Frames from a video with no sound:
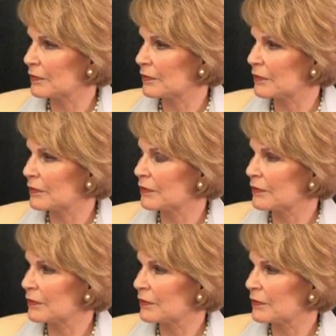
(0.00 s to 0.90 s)

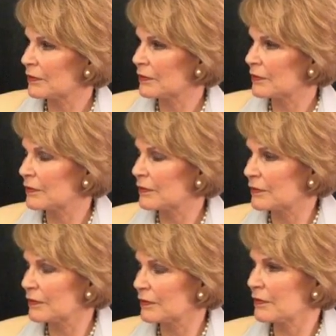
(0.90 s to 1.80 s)

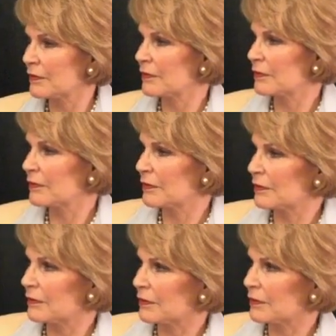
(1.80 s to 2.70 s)

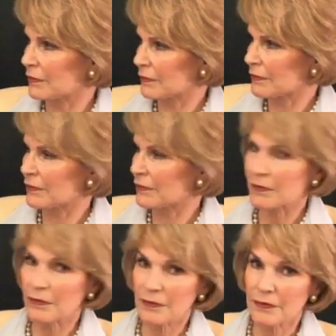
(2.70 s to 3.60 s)

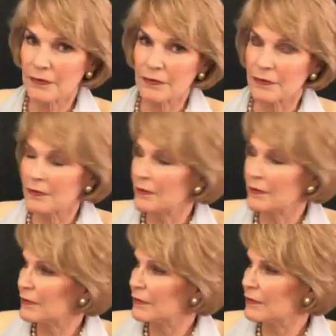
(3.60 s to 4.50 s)

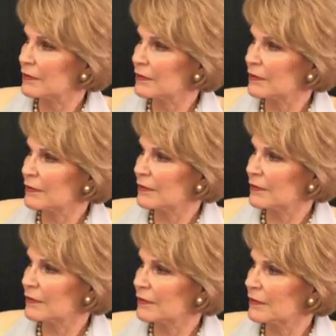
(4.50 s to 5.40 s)

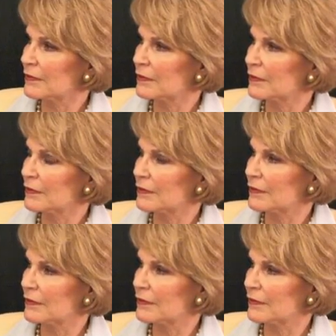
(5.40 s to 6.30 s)

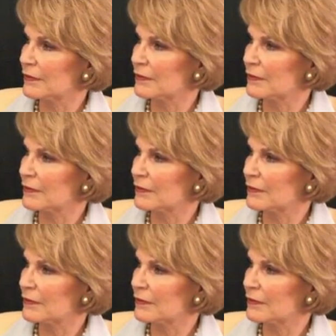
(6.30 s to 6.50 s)
(not speaking)